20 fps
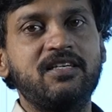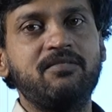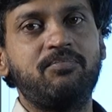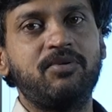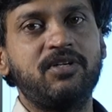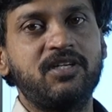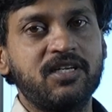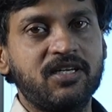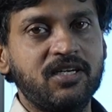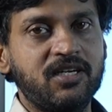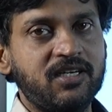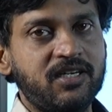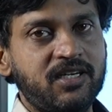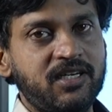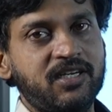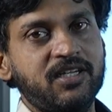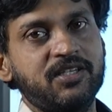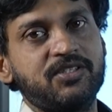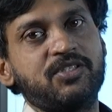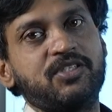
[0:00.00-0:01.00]
a particular
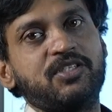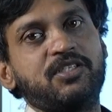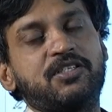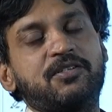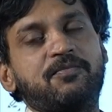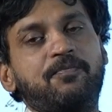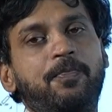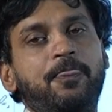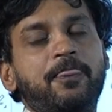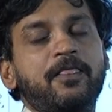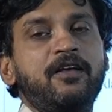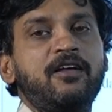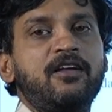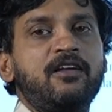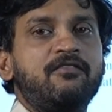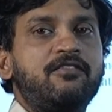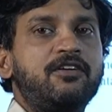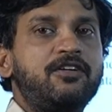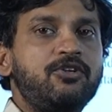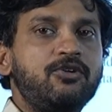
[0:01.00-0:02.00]
data set,
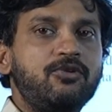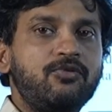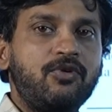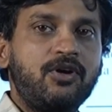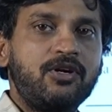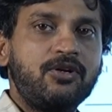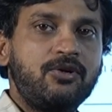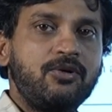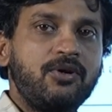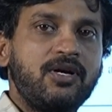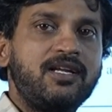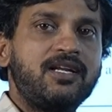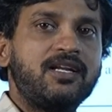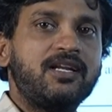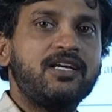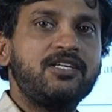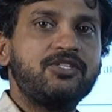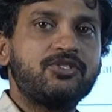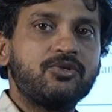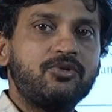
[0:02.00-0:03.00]
when you want to
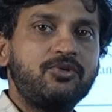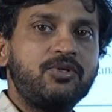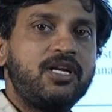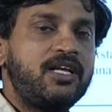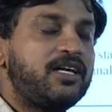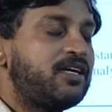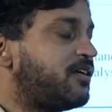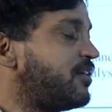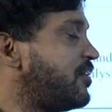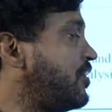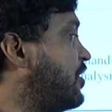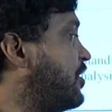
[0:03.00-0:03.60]
analyze only